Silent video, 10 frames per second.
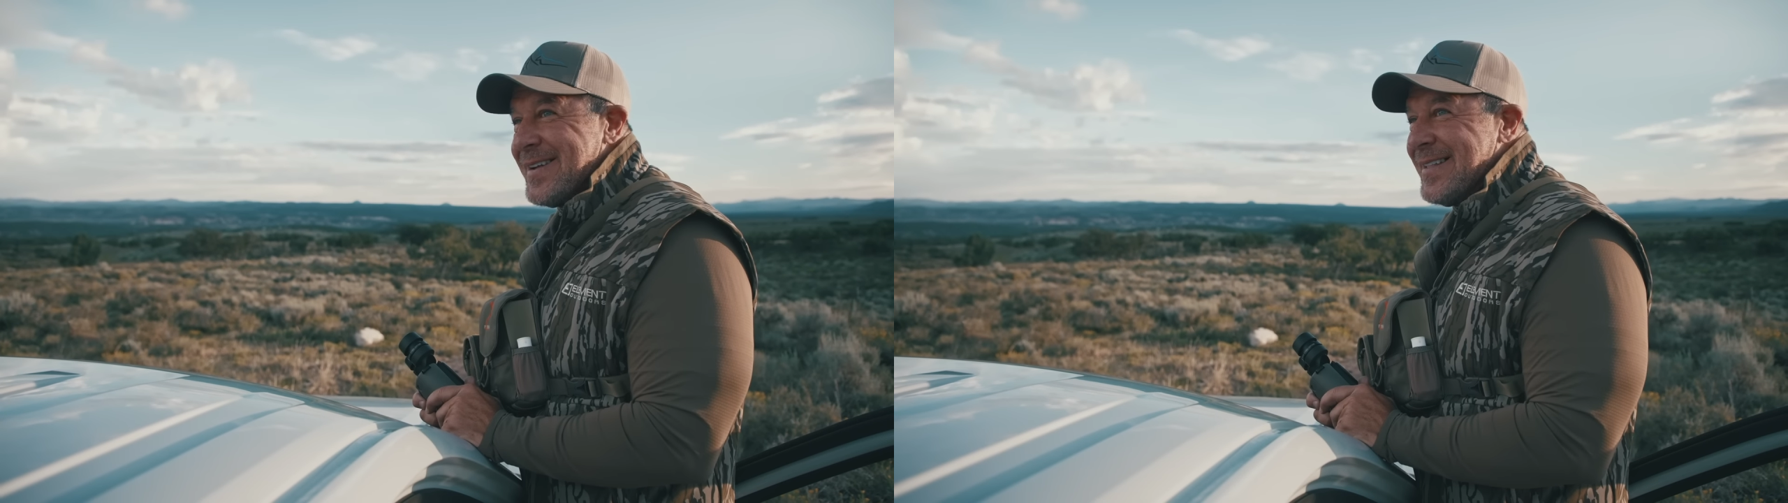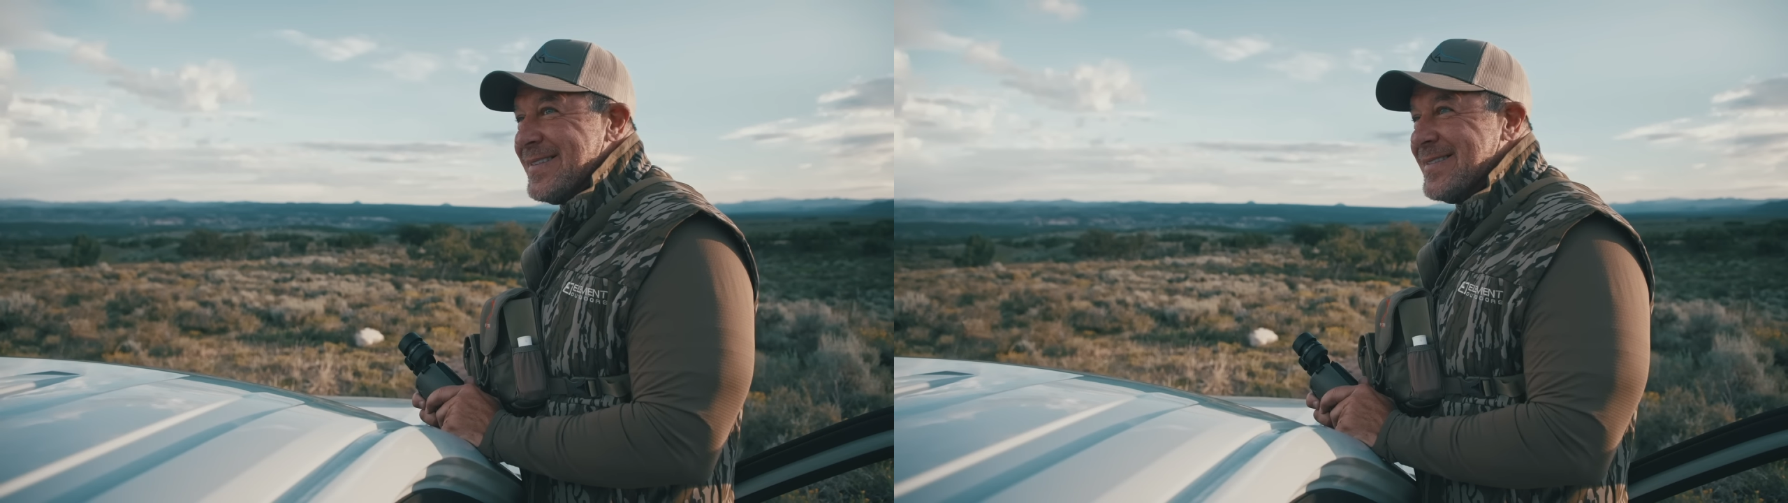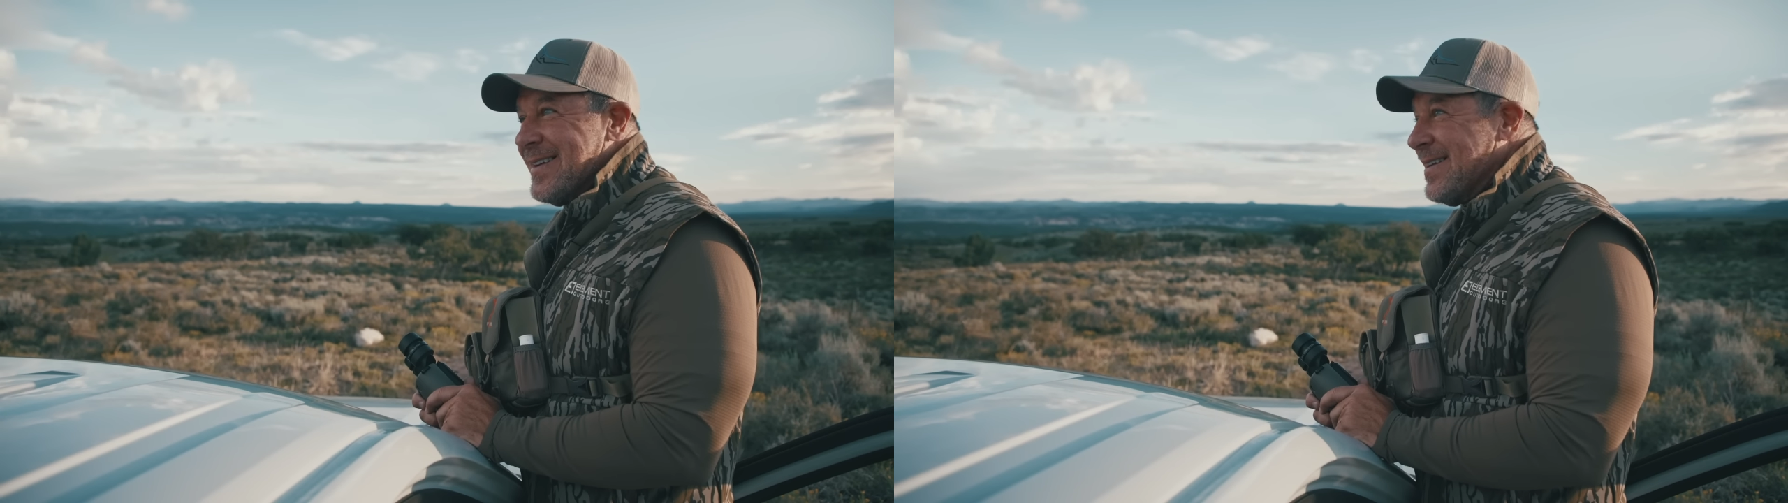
Got the sun